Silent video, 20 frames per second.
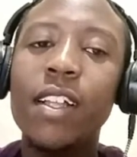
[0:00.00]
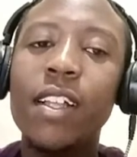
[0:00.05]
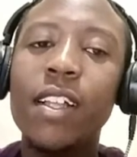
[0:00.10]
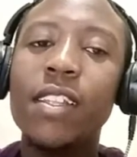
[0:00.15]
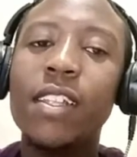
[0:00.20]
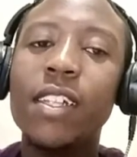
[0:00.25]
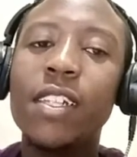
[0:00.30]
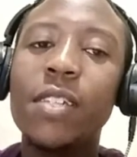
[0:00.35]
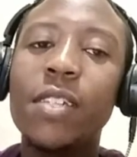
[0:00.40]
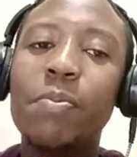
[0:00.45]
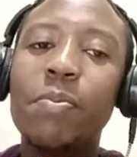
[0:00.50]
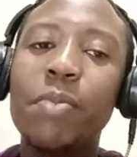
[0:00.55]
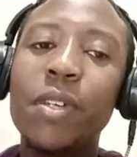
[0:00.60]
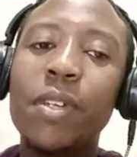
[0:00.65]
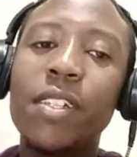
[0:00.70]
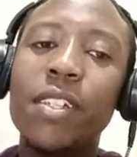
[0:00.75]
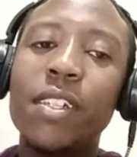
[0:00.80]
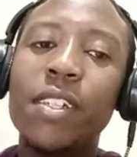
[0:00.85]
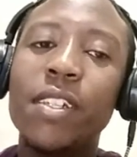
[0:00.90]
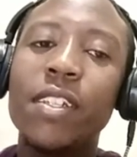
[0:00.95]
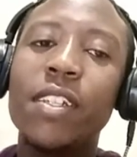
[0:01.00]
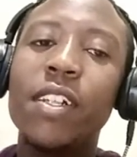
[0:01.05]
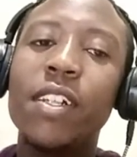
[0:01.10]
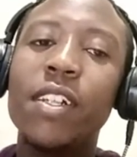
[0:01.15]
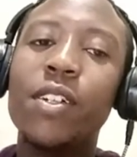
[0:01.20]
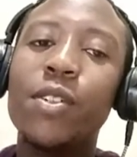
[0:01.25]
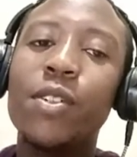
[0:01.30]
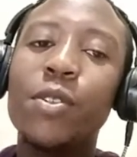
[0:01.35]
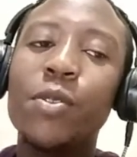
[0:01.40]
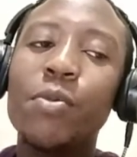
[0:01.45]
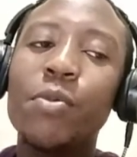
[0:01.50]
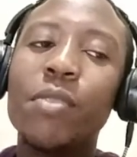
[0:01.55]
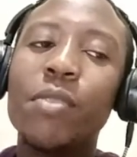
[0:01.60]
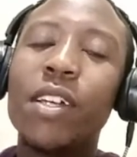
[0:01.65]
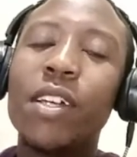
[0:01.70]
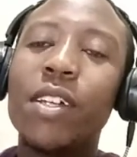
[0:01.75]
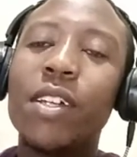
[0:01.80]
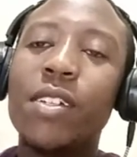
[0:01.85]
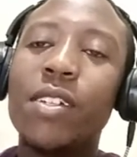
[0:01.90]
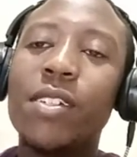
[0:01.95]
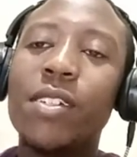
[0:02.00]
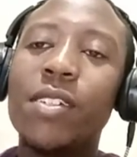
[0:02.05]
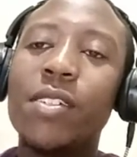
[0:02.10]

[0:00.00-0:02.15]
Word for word: the spaces, the room that